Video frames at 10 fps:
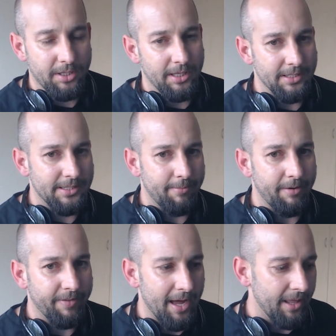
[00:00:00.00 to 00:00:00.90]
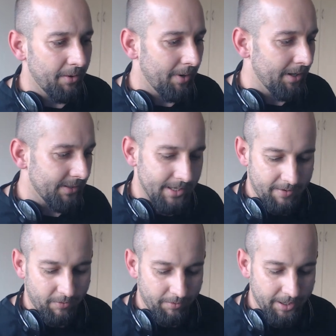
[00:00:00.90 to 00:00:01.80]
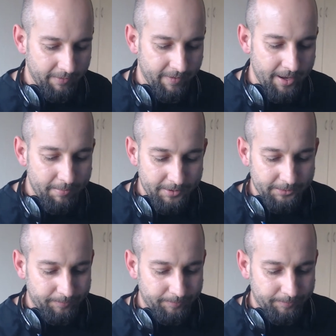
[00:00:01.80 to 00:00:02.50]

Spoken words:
than some of the other ones that I've already vaped.